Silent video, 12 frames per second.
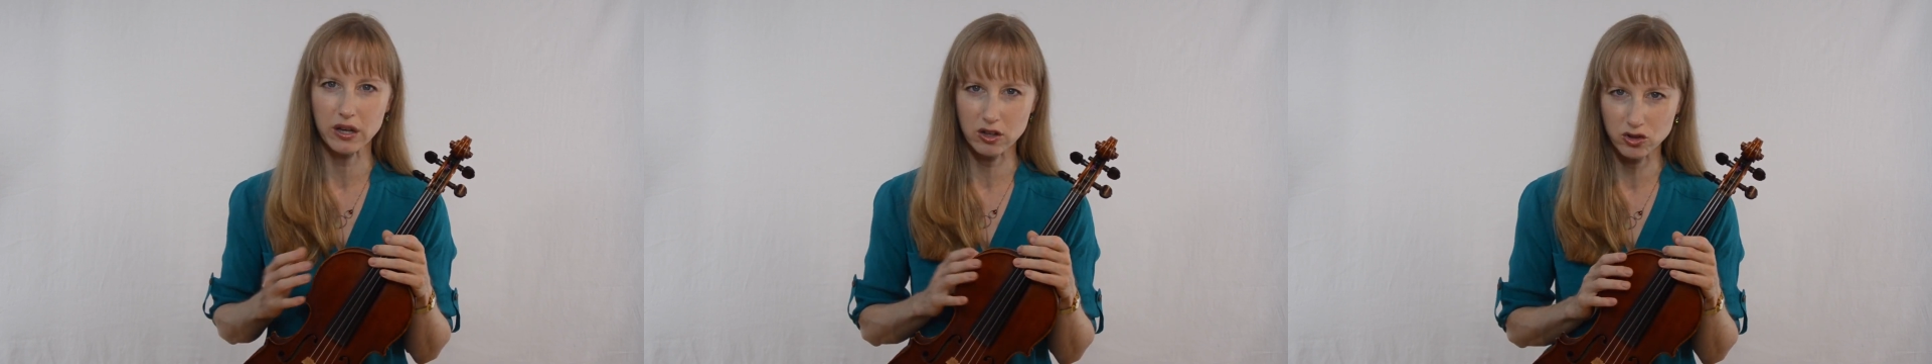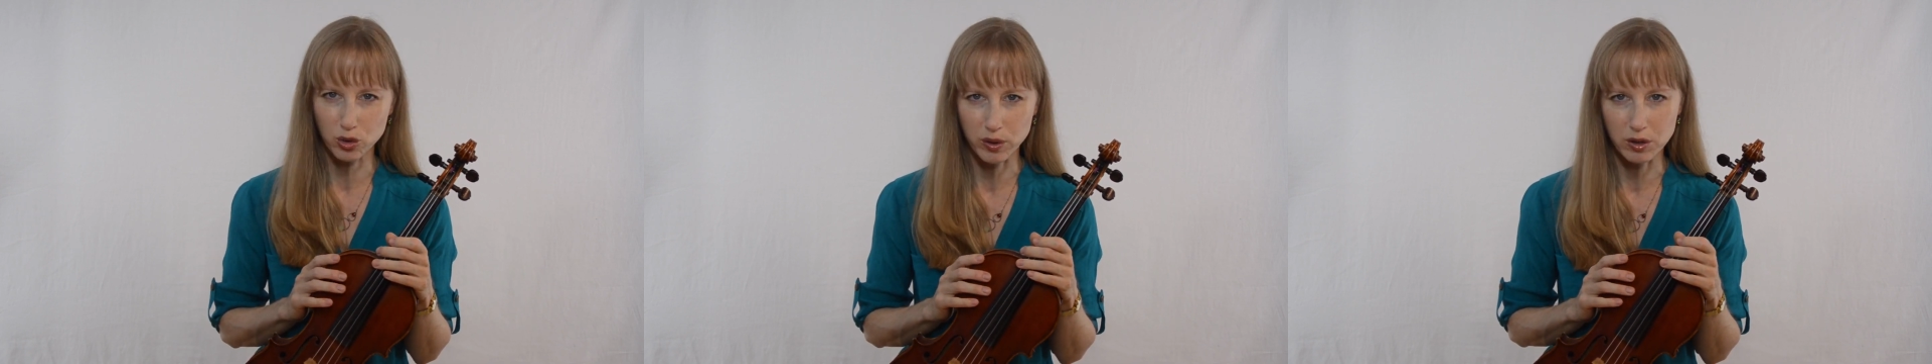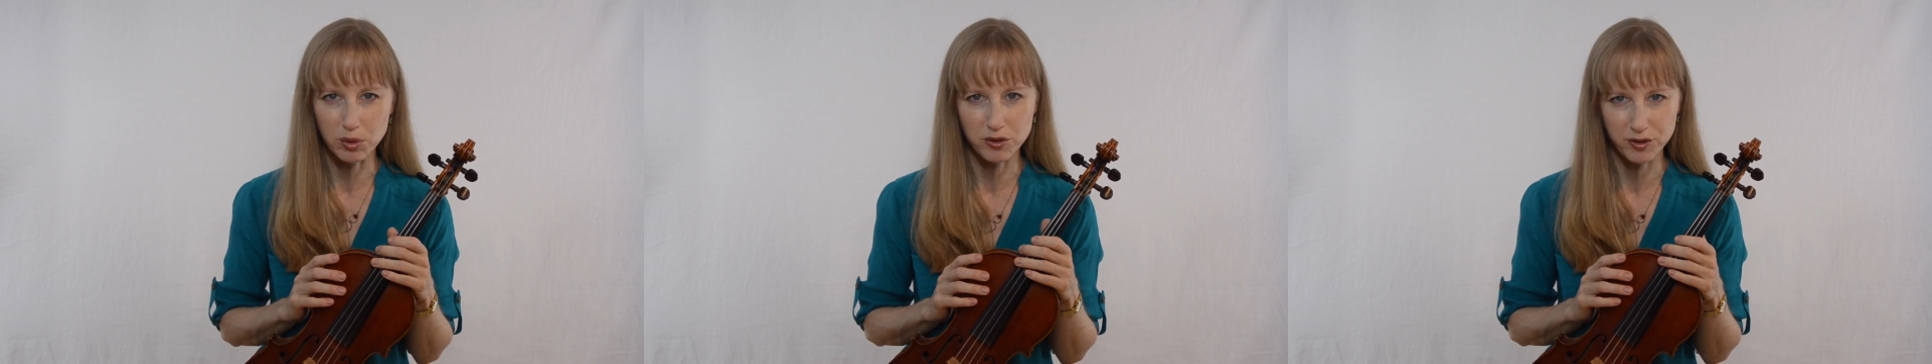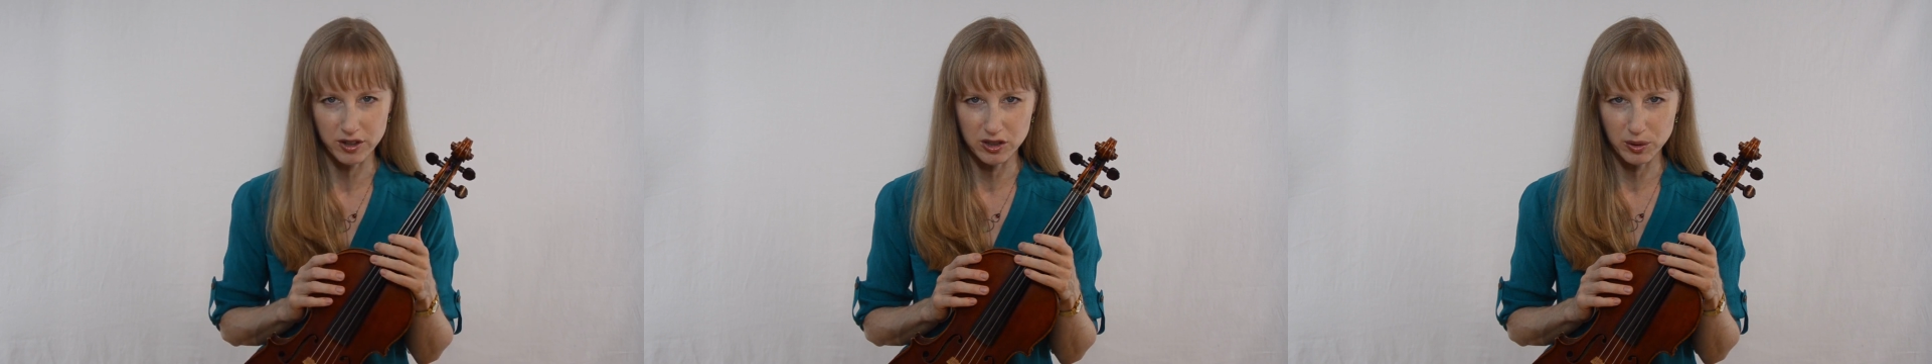and enjoyable
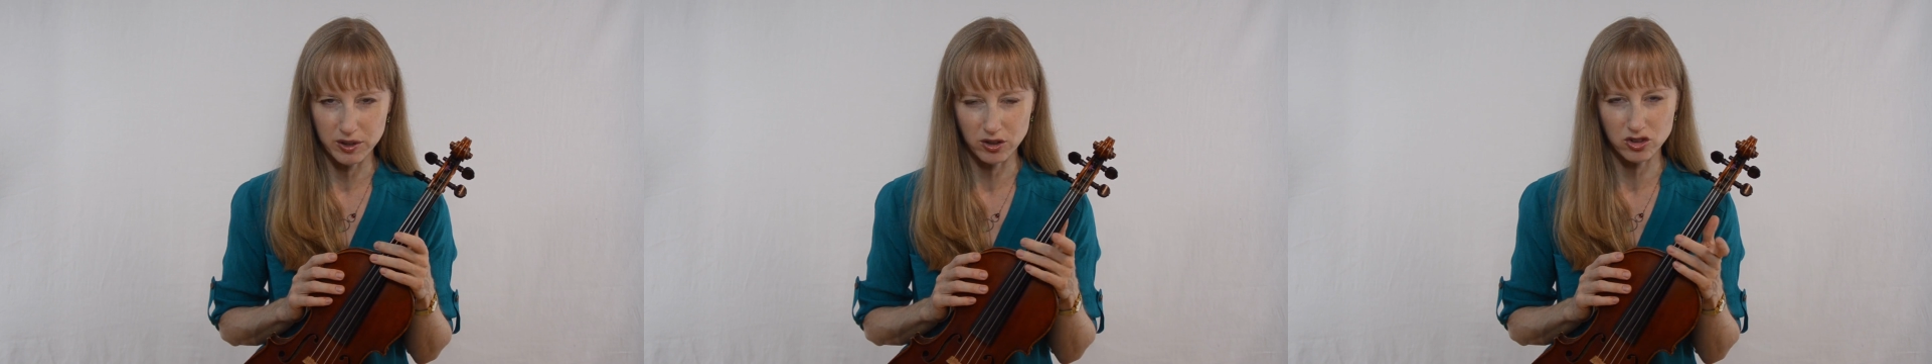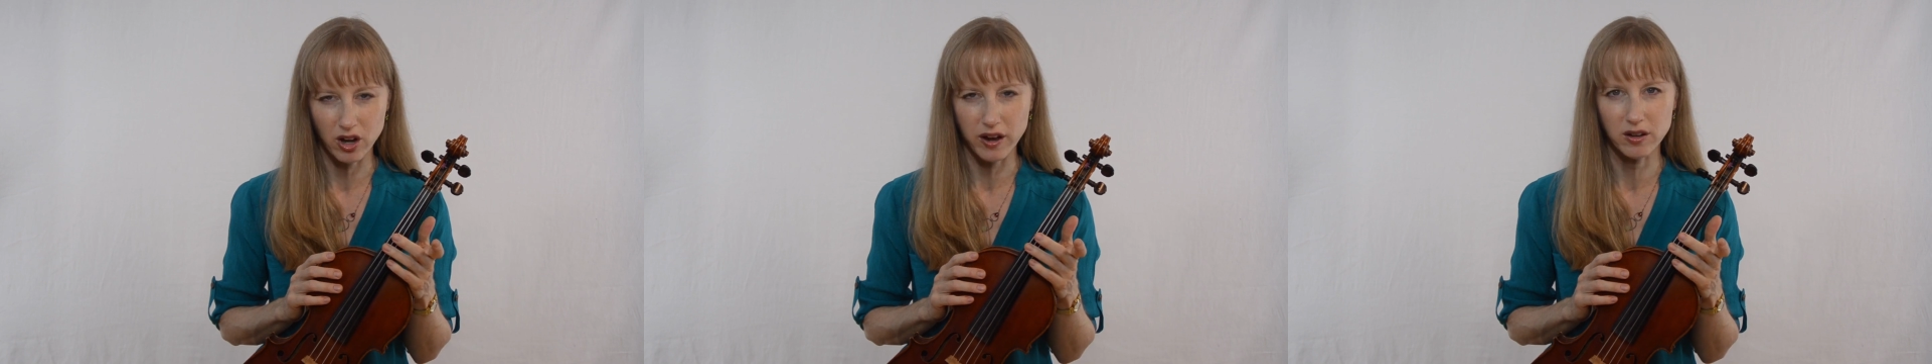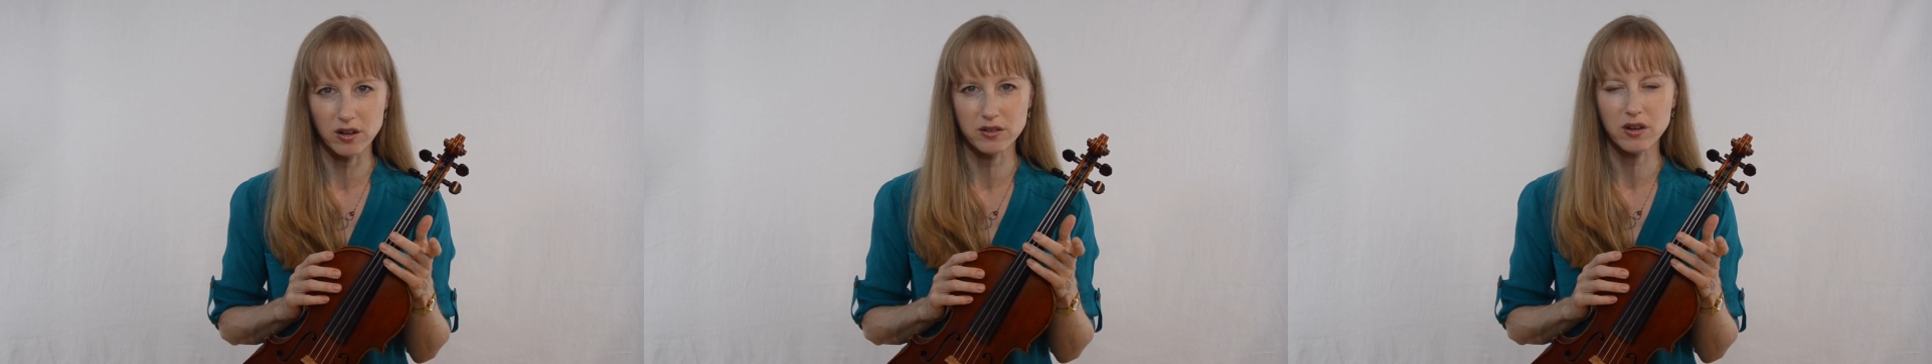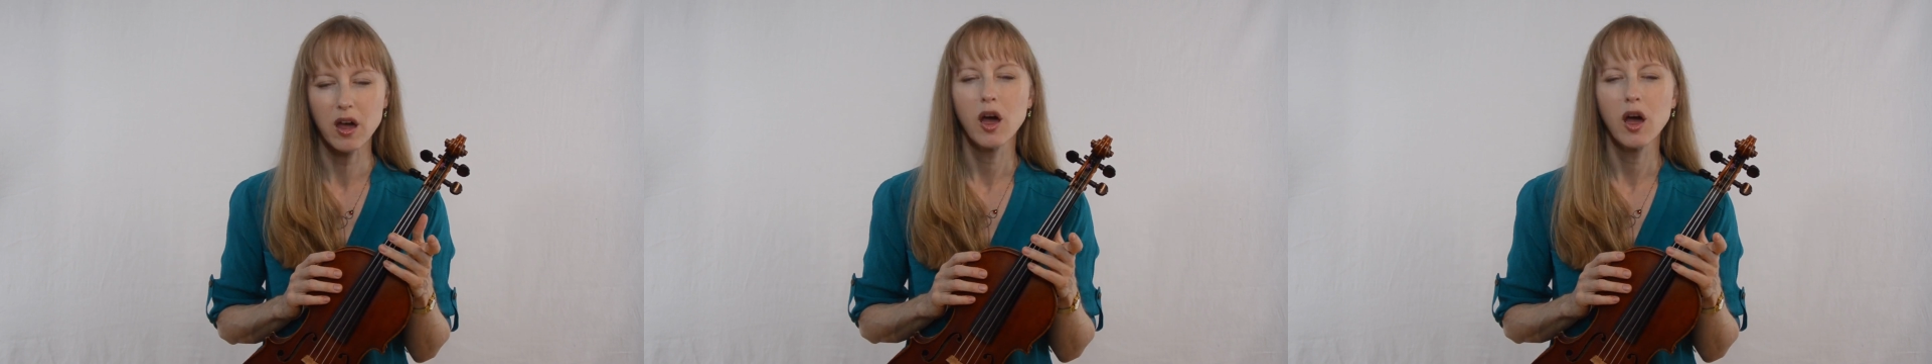for you and your child.